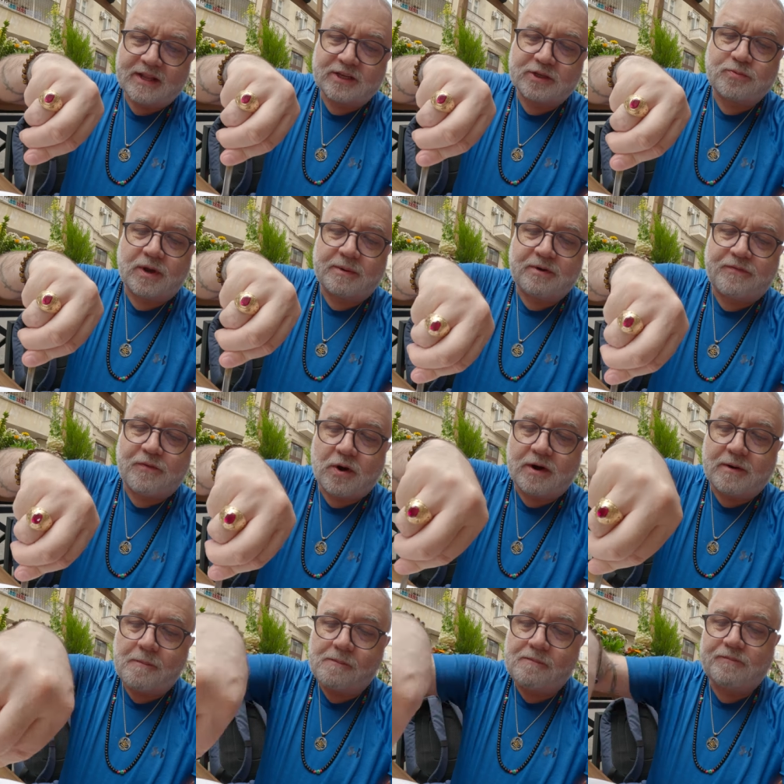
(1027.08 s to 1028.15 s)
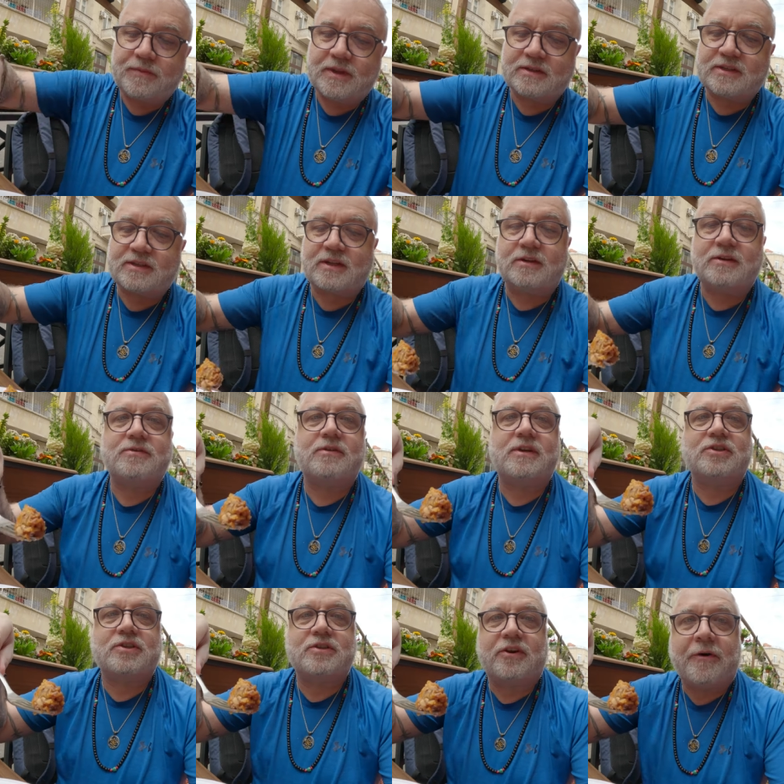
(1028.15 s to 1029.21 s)
had this one before. This is the
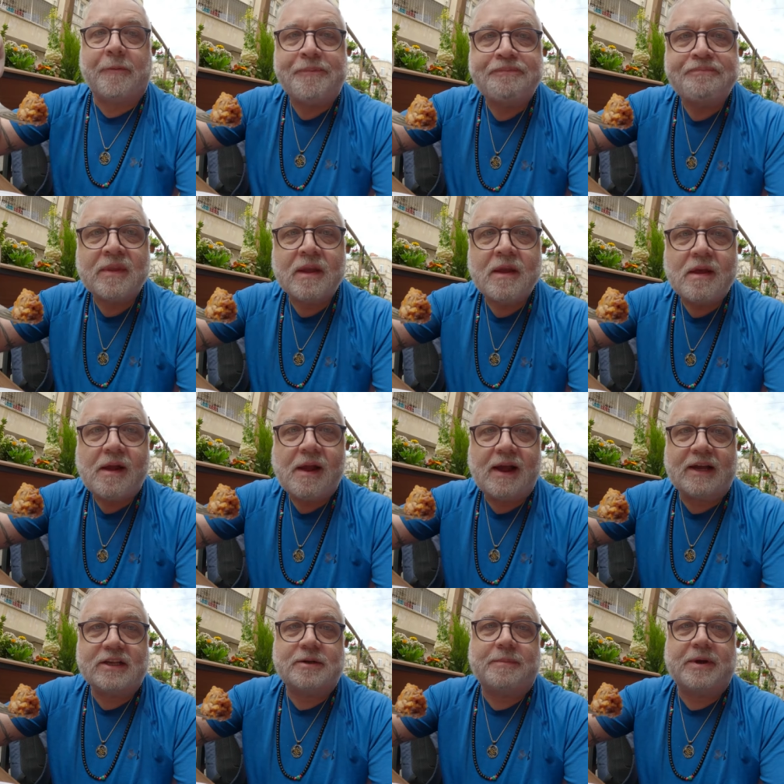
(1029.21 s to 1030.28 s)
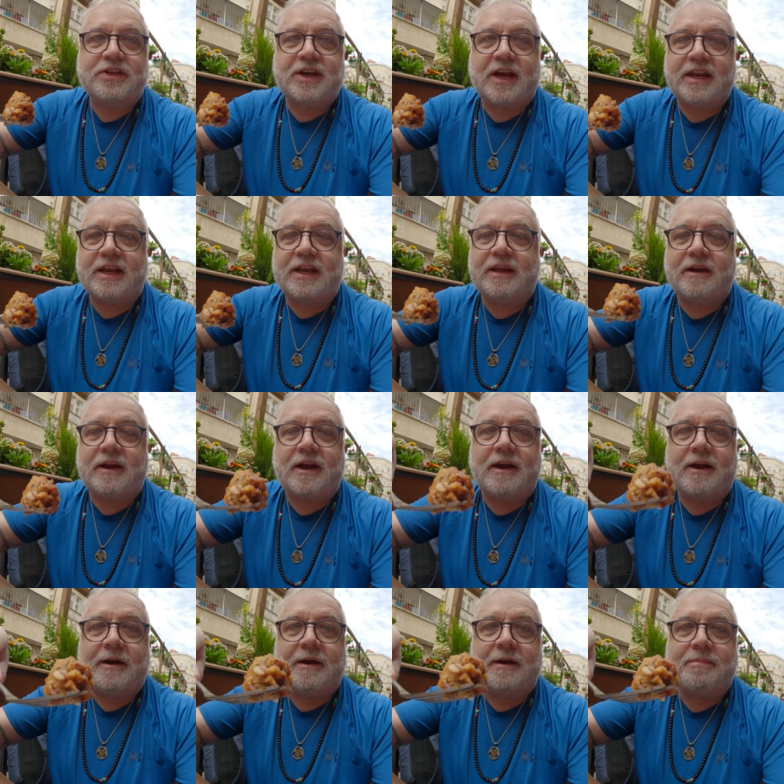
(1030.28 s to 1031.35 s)
traditional Azerbaijani
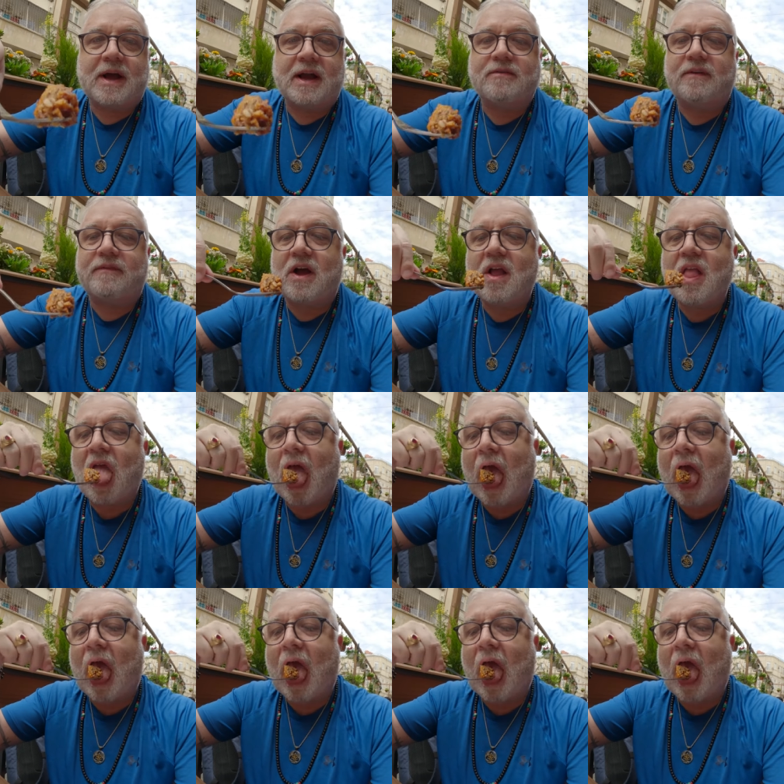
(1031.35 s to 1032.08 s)
baklava.